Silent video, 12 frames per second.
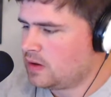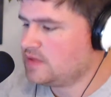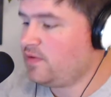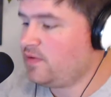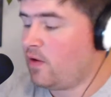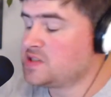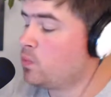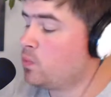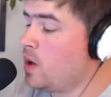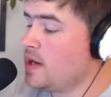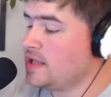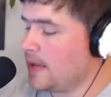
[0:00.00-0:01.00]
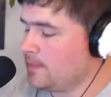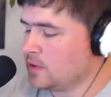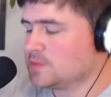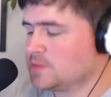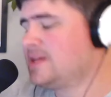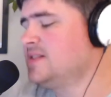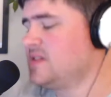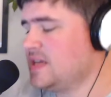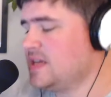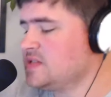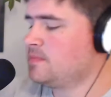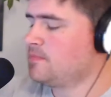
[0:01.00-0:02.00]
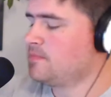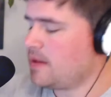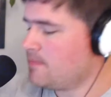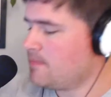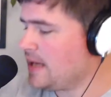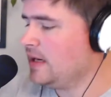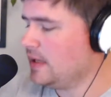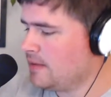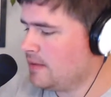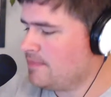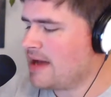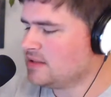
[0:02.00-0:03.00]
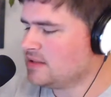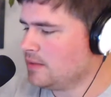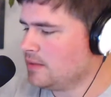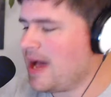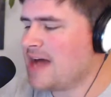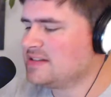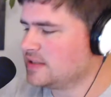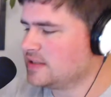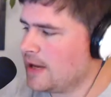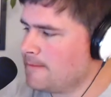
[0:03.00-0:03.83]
as far as the running game goes? Because he is making an impact in the passing game.